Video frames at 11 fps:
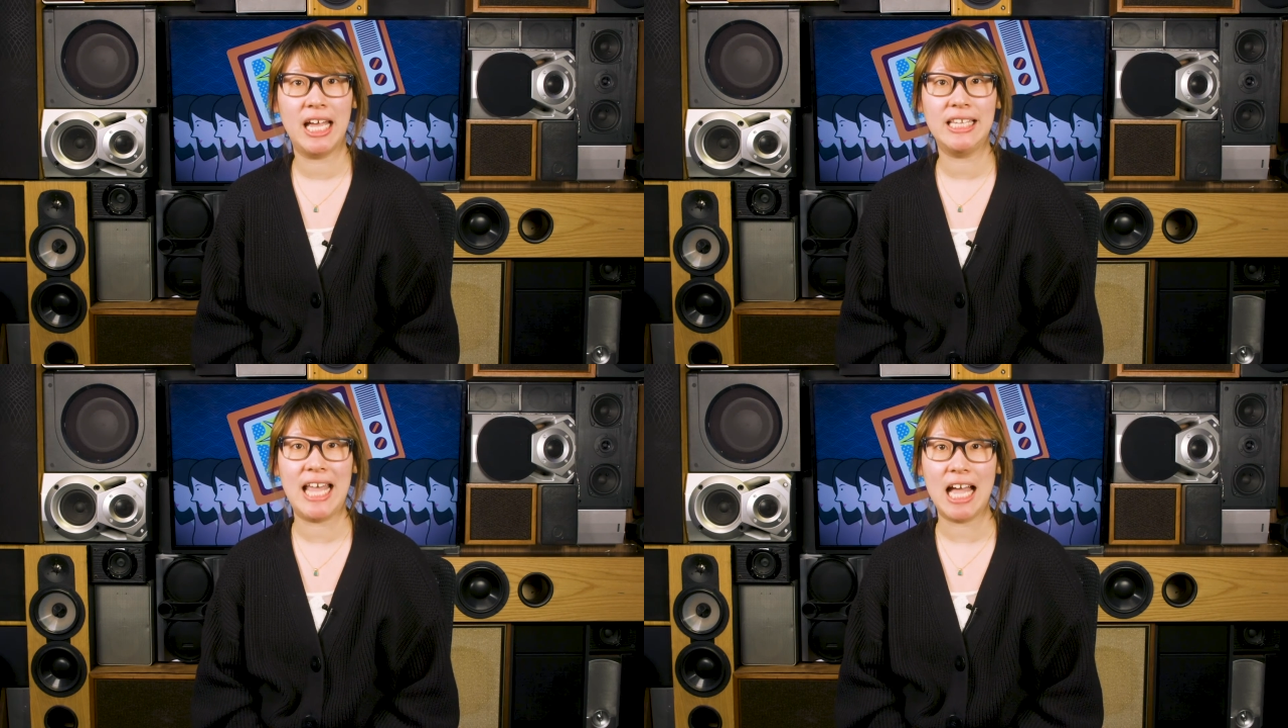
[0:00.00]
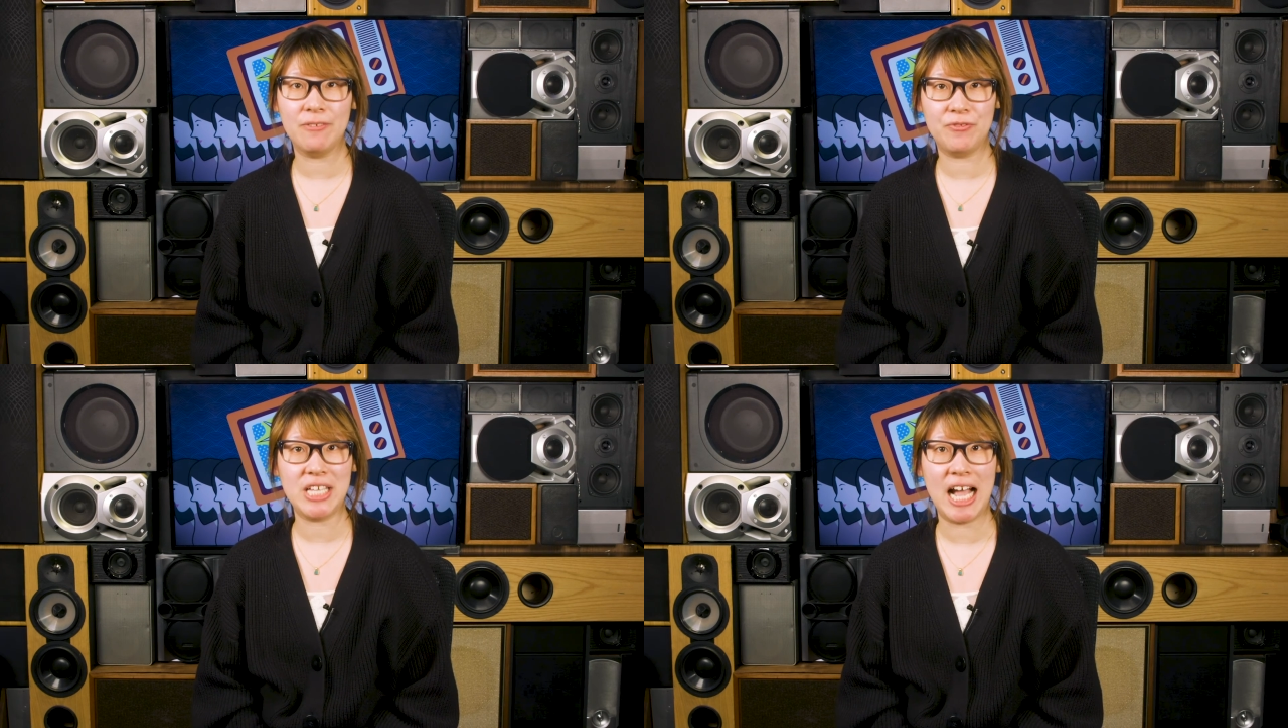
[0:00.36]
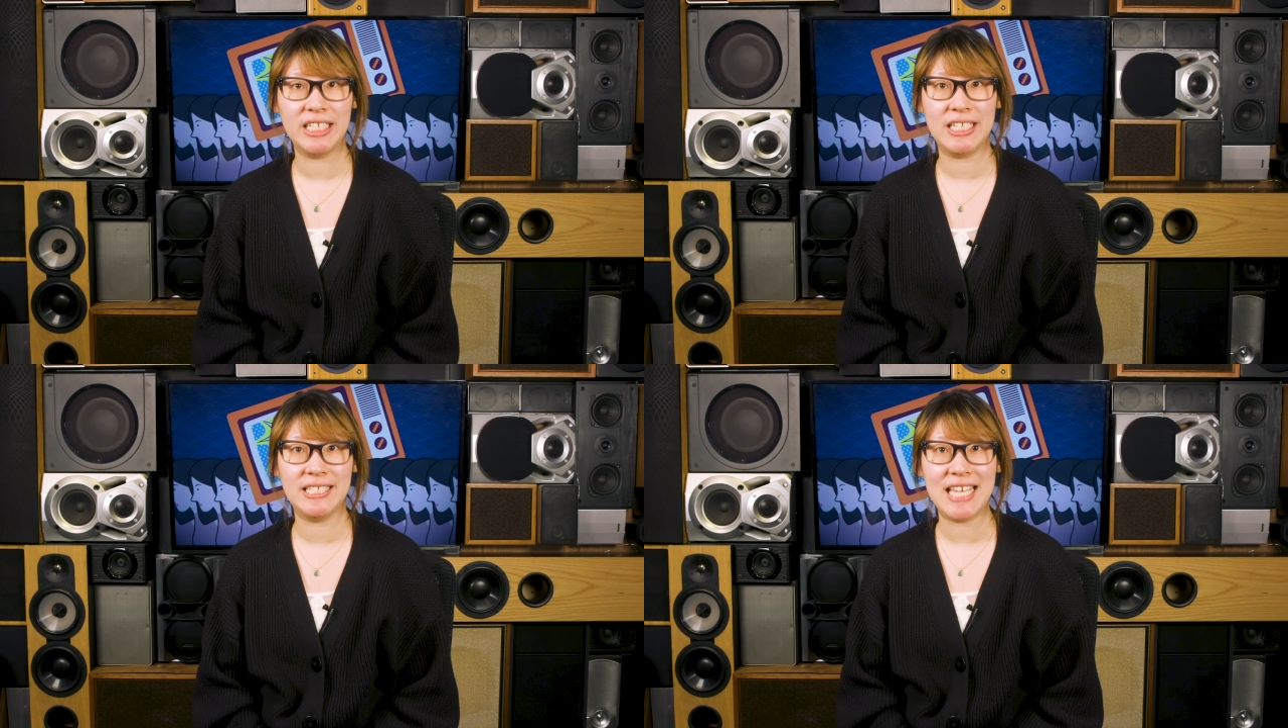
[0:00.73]
in
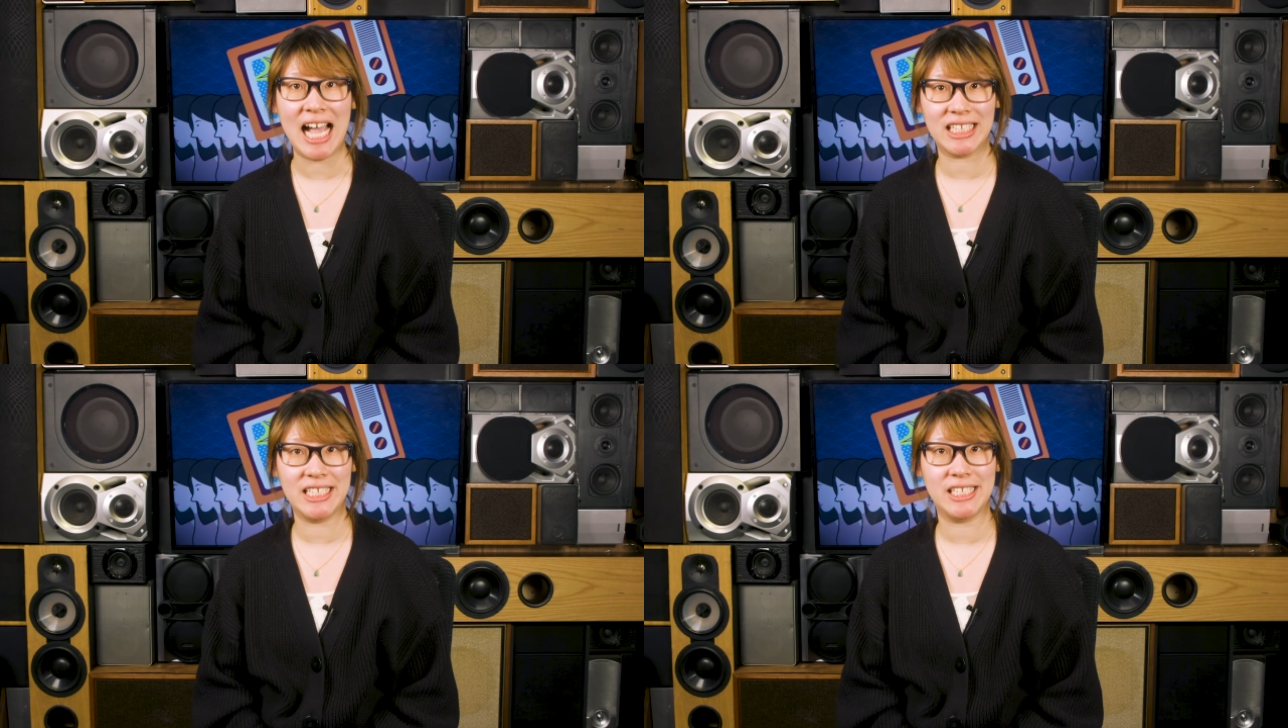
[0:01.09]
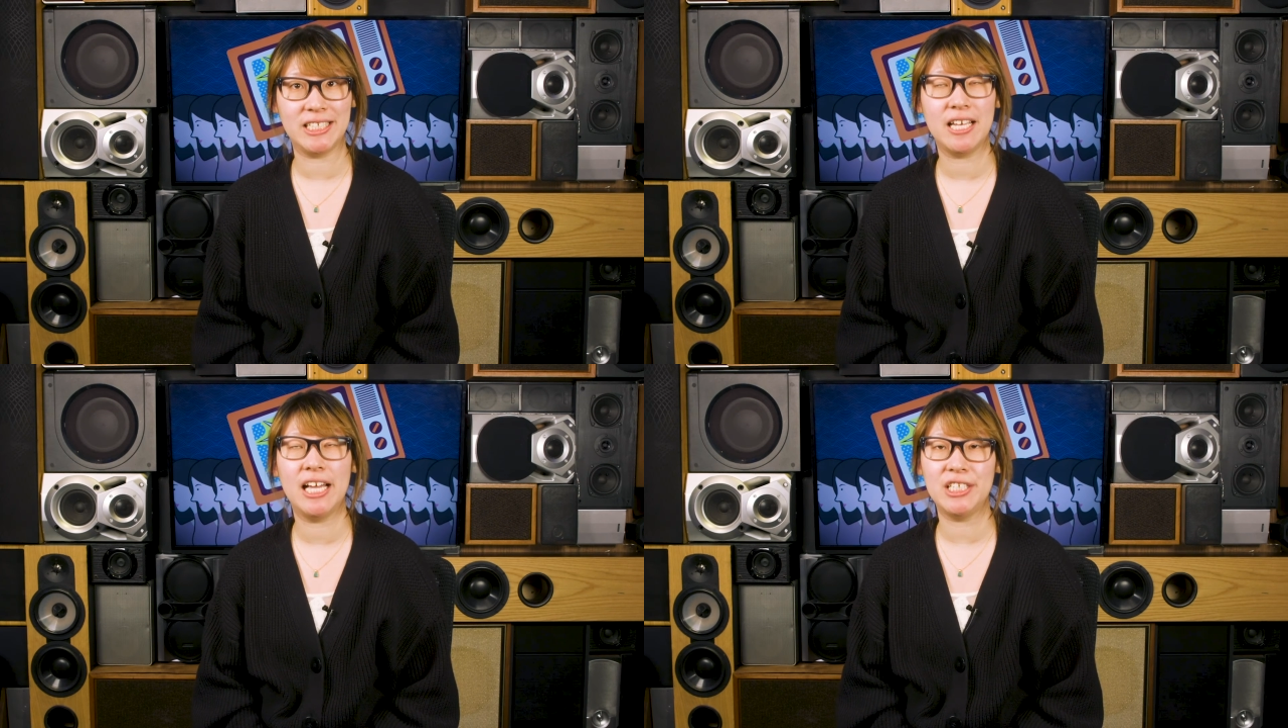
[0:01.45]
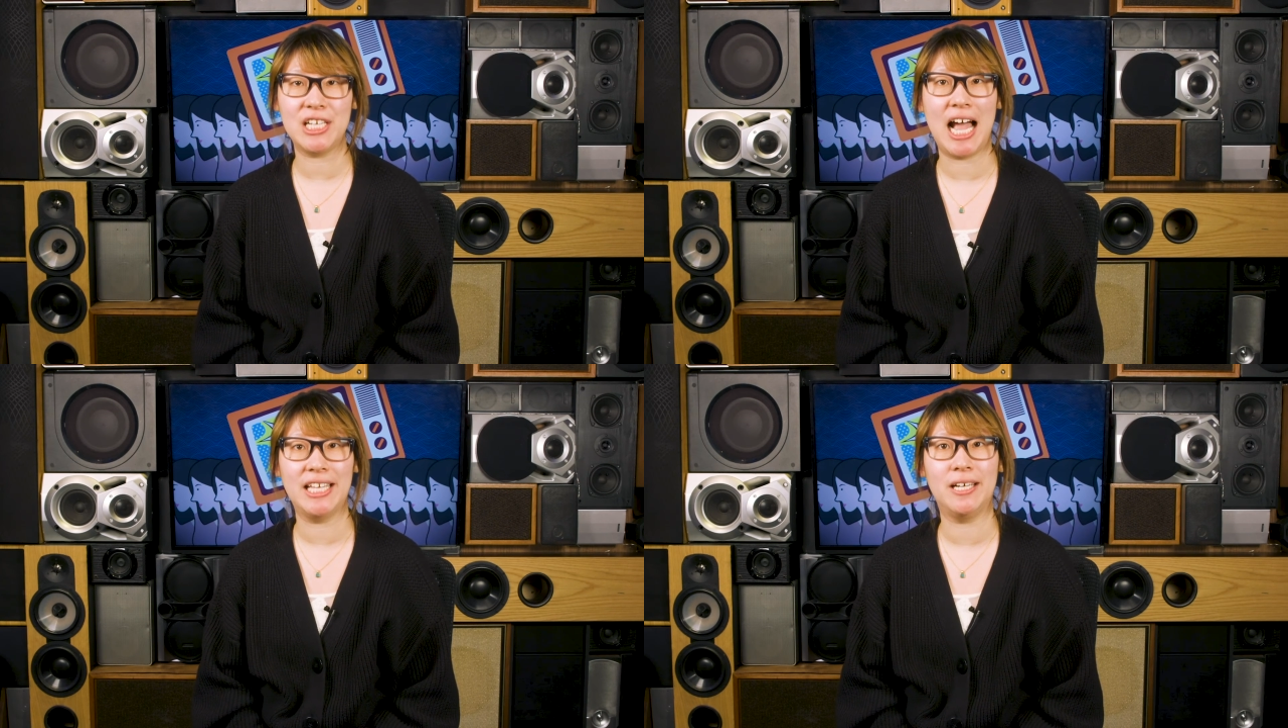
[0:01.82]
advertising tactics in
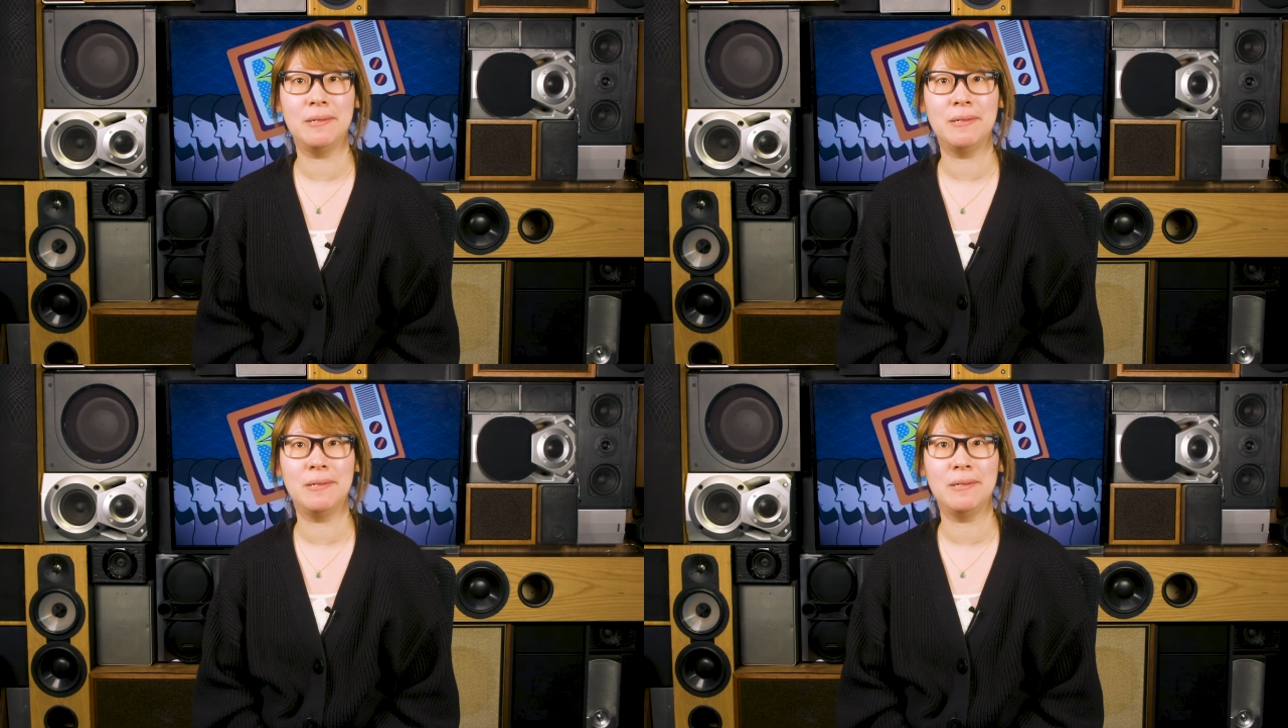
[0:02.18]
China.